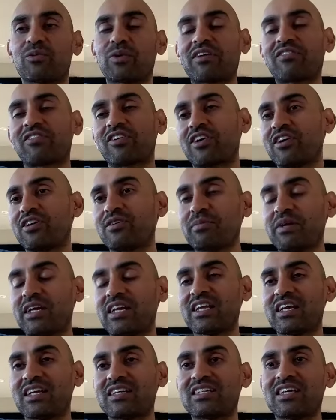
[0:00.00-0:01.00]
we have an earned
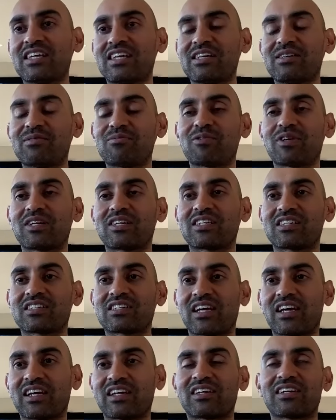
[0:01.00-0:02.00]
media team, which is
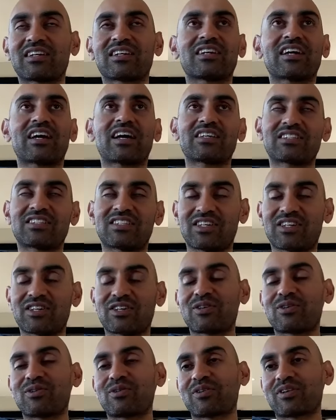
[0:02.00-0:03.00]
like S E
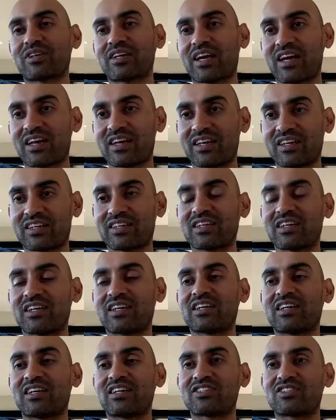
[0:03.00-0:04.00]
O, organic,
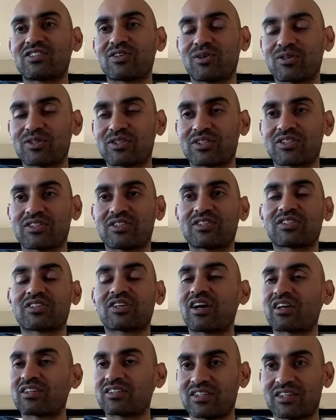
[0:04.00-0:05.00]
uh, social,
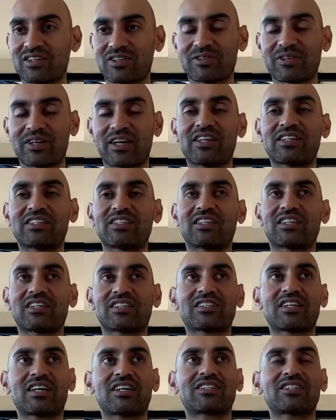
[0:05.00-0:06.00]
content creation,
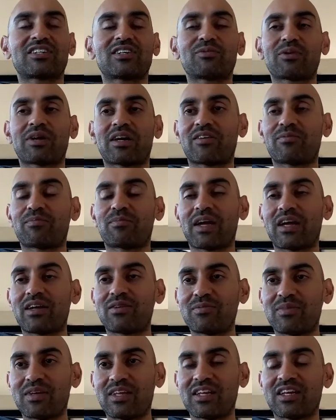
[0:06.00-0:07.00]
et cetera. We had a
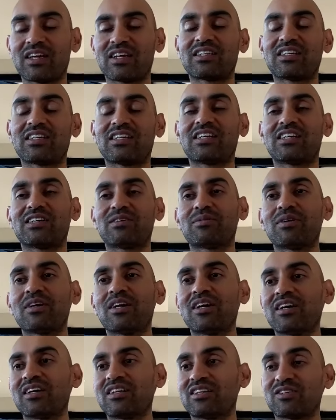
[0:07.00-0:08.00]
paid media team,
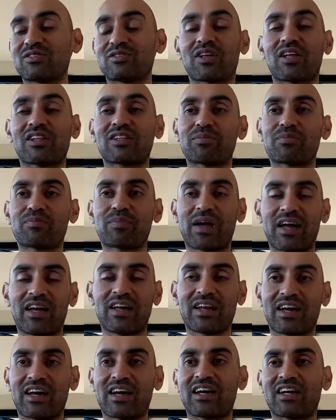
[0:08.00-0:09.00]
deals with all the
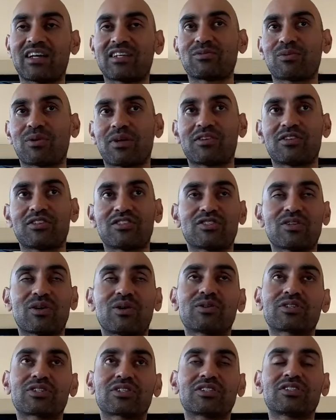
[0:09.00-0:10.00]
paid ads, whether it's
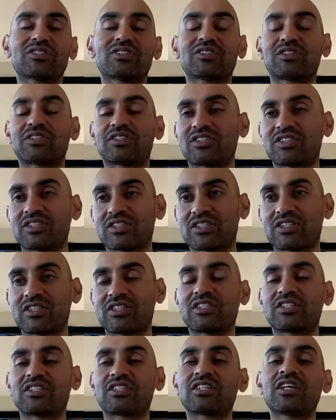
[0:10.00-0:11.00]
social or
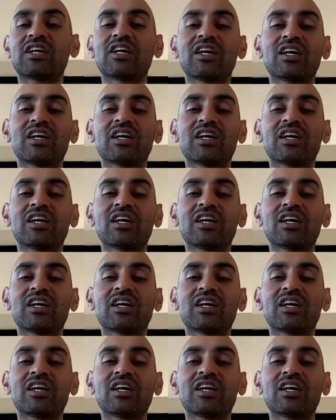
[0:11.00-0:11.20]
search.